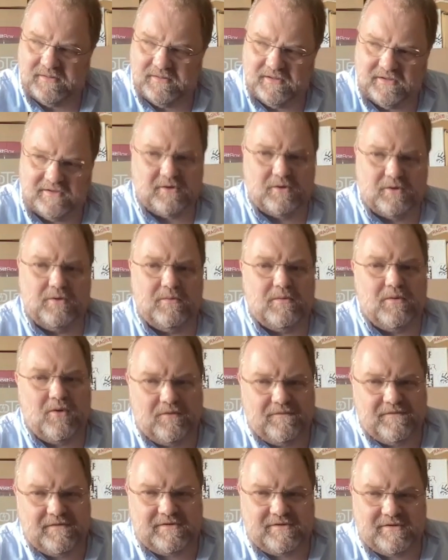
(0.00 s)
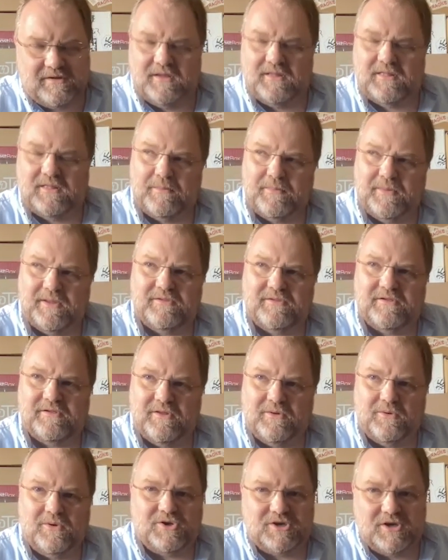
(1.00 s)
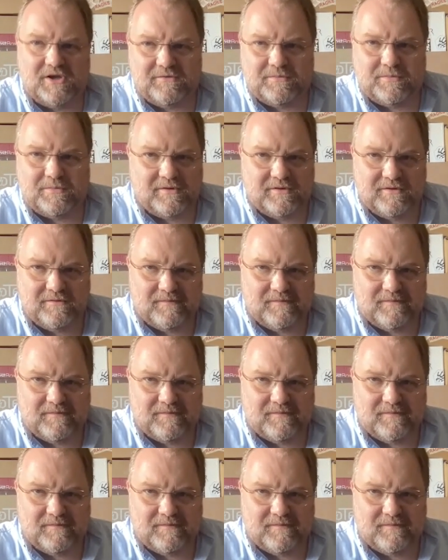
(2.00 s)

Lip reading: There's no, obviously that means there's no adjustment